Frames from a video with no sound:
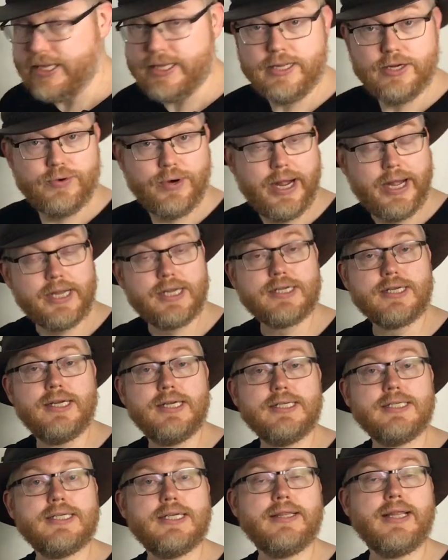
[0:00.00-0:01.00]

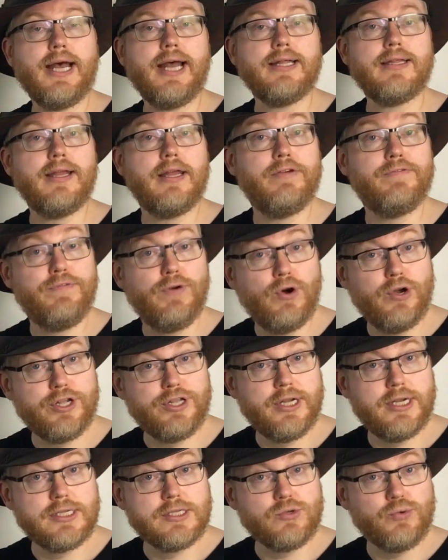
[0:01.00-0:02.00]
directions that
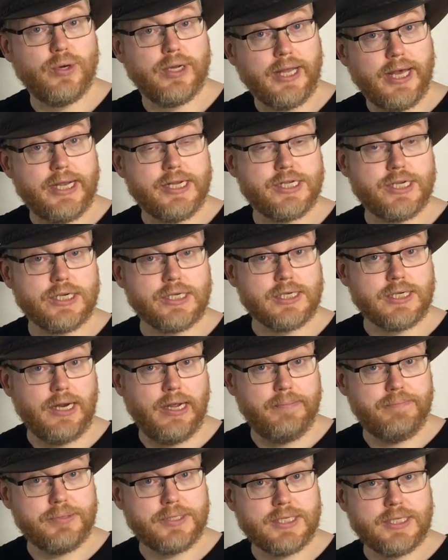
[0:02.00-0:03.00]
avoidance
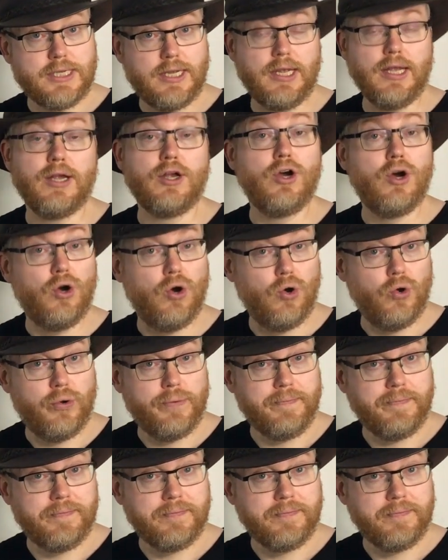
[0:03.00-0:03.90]
relationships go.